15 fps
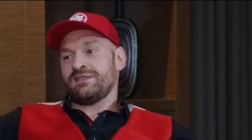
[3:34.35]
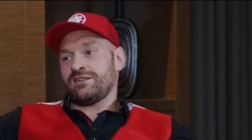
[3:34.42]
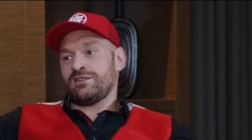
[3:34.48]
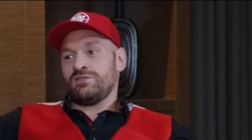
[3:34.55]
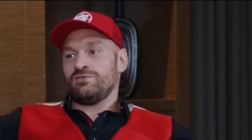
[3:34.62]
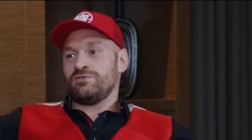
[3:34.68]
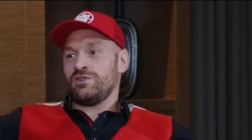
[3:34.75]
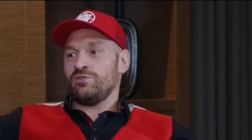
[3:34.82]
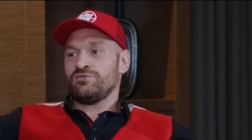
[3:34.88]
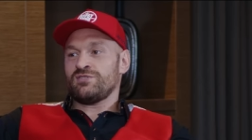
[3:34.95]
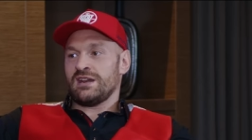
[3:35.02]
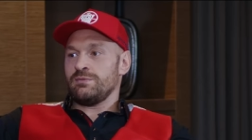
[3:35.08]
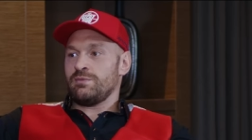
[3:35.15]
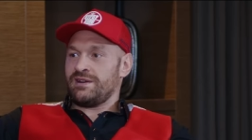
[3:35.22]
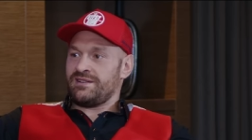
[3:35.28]
Then who, who's
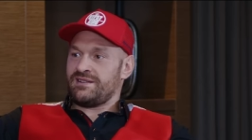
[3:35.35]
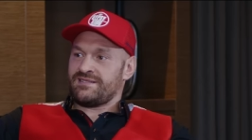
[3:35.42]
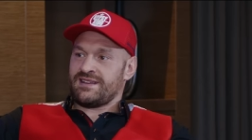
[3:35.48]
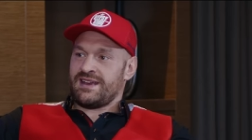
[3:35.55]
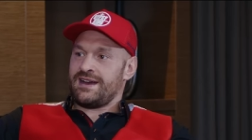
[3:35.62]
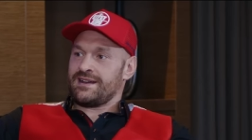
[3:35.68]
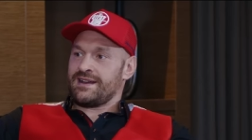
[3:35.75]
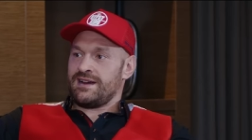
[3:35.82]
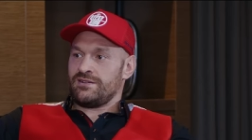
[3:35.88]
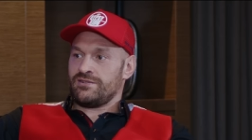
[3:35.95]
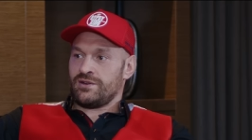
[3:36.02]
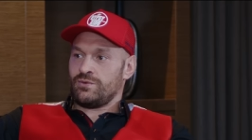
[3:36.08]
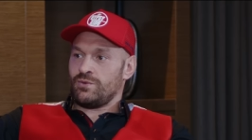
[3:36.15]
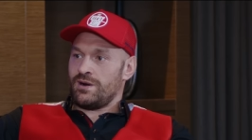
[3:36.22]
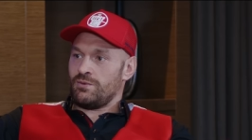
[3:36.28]
anybody to say I can't
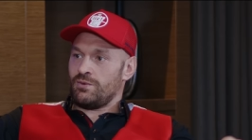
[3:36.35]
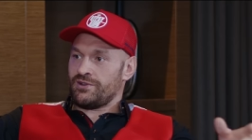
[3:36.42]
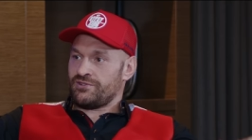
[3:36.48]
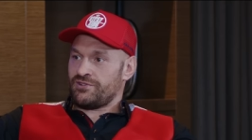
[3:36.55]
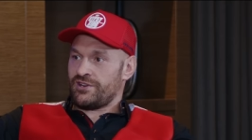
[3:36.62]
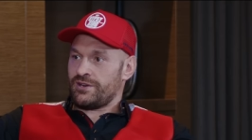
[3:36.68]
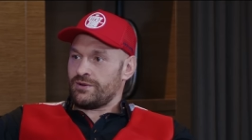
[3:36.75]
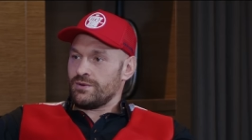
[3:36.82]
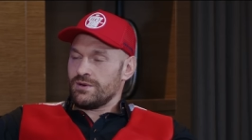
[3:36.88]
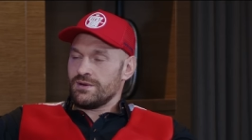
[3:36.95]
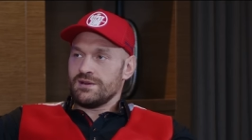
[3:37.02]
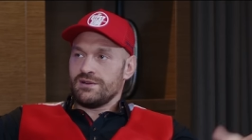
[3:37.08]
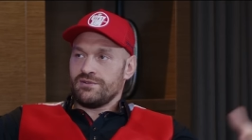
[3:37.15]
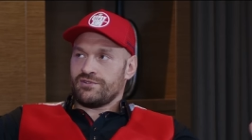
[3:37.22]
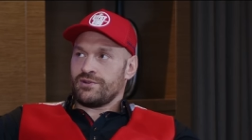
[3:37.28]
do what I want to do?
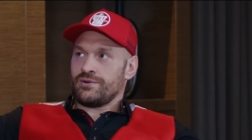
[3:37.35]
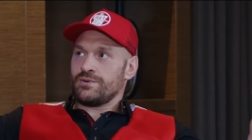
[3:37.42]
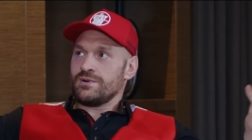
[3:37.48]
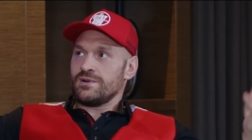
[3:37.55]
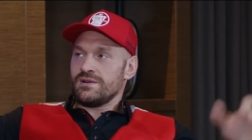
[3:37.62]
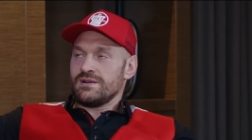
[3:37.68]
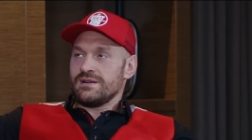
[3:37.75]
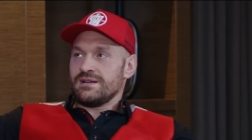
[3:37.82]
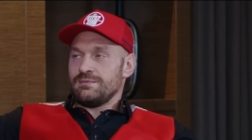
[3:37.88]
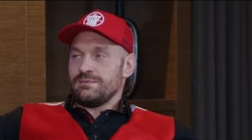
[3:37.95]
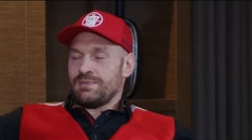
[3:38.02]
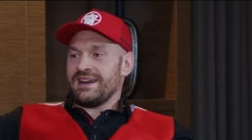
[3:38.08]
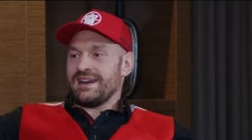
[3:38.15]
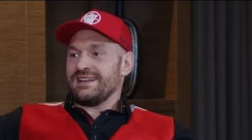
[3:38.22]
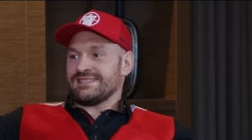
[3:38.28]
So
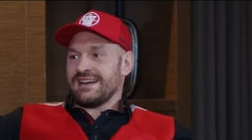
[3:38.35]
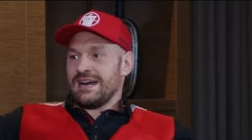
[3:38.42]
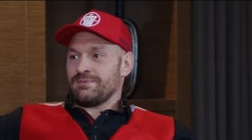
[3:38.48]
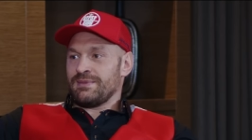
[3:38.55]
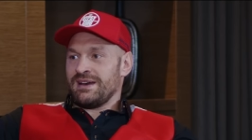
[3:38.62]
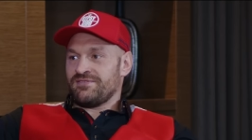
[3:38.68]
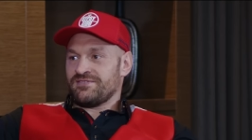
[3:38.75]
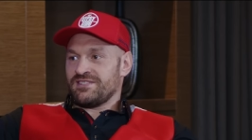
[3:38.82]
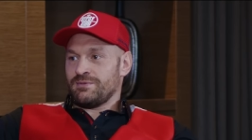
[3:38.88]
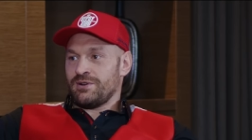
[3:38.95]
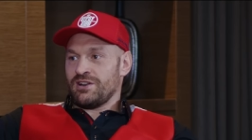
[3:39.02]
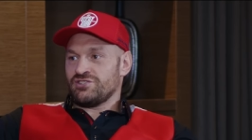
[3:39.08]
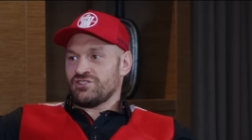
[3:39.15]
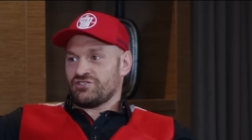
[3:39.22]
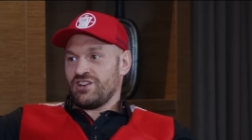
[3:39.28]
plenty of time left. I'm
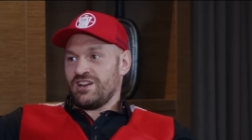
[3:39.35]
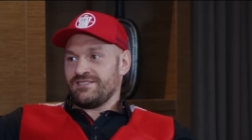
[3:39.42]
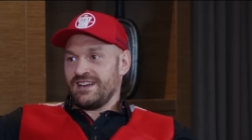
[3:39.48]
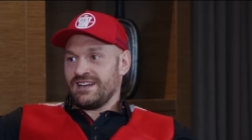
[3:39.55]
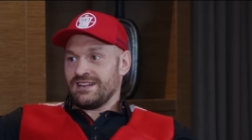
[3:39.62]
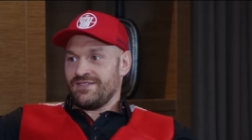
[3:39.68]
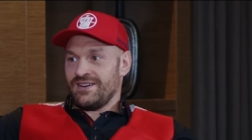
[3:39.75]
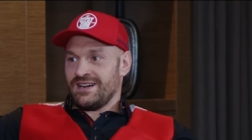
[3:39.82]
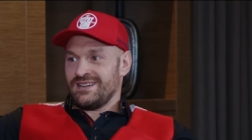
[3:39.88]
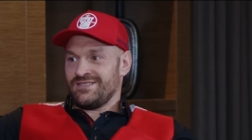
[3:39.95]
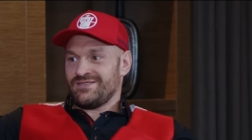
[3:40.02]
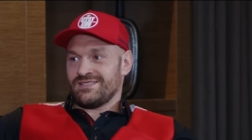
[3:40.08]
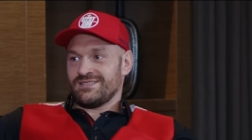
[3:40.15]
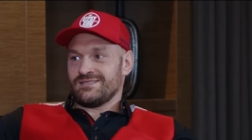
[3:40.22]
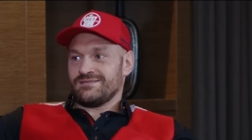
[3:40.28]
only just turned
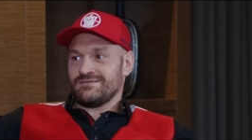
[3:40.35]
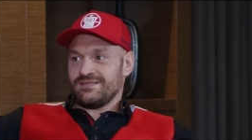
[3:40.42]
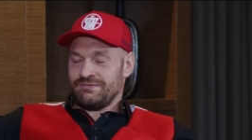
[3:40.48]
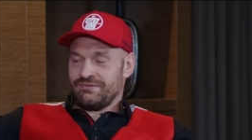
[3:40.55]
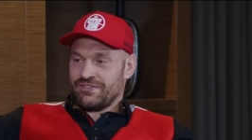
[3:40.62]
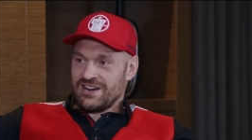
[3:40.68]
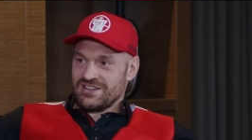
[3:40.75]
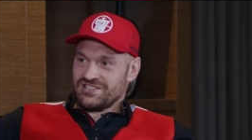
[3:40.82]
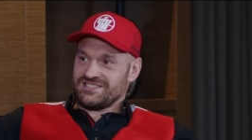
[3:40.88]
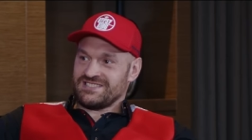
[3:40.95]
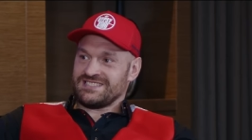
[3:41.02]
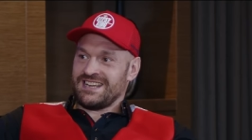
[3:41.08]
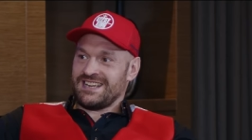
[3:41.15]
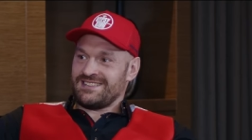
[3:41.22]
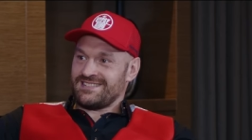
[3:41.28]
35 and I'm fresh as a
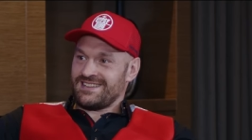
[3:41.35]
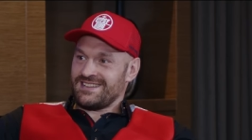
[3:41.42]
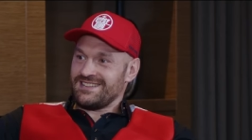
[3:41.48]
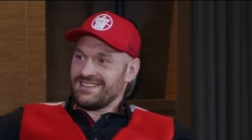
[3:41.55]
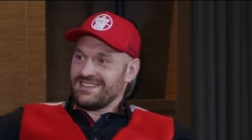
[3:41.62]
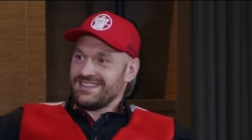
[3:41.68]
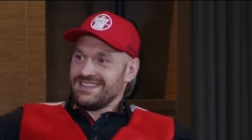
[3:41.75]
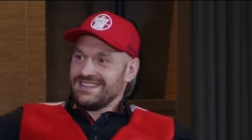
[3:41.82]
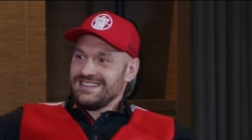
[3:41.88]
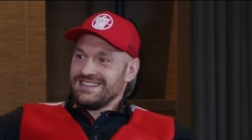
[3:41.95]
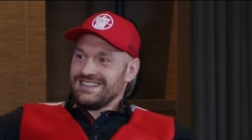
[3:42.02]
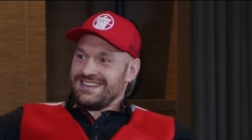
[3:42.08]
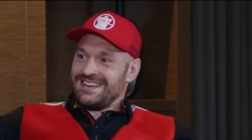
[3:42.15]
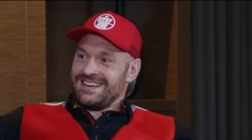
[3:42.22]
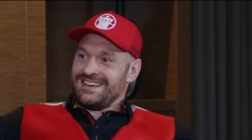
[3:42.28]
daisy,
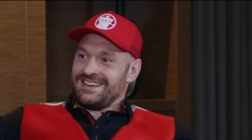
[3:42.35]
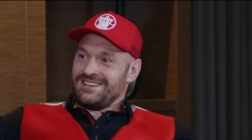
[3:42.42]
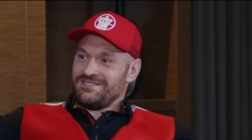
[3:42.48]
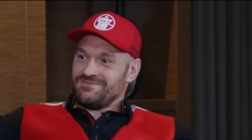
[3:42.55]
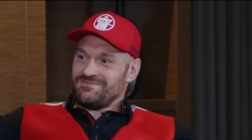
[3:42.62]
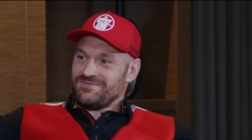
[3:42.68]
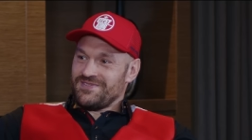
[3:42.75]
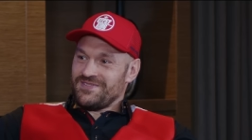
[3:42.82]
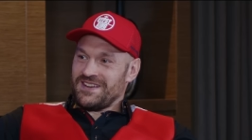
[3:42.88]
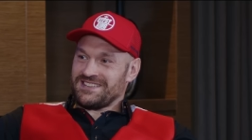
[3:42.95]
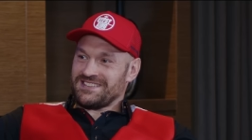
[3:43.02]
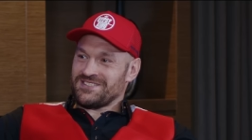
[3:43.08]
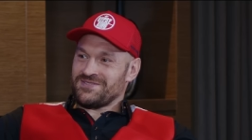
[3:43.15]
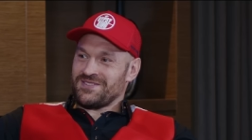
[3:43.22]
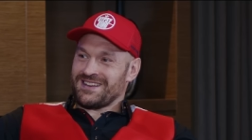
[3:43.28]
uh, fit
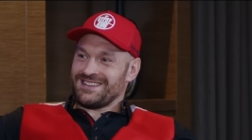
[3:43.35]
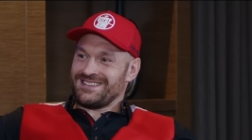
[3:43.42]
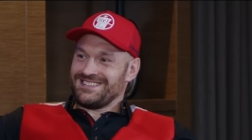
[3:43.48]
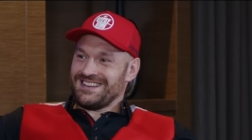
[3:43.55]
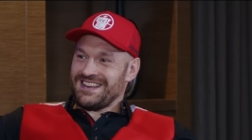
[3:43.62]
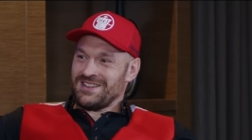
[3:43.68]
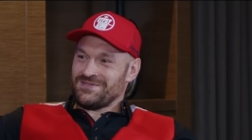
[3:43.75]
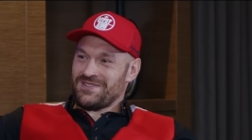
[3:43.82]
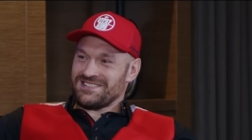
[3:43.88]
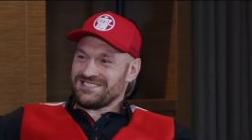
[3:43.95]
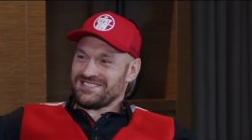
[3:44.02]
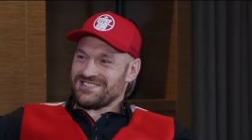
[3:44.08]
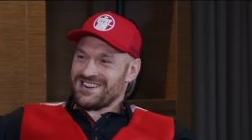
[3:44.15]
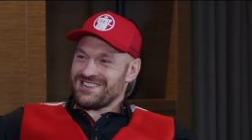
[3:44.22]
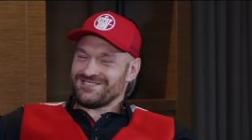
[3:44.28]
as a fiddle, healthy as
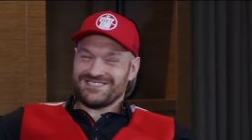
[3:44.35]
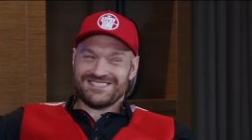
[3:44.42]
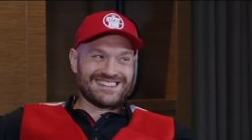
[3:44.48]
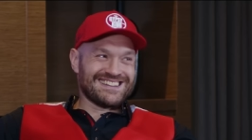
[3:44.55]
a trout.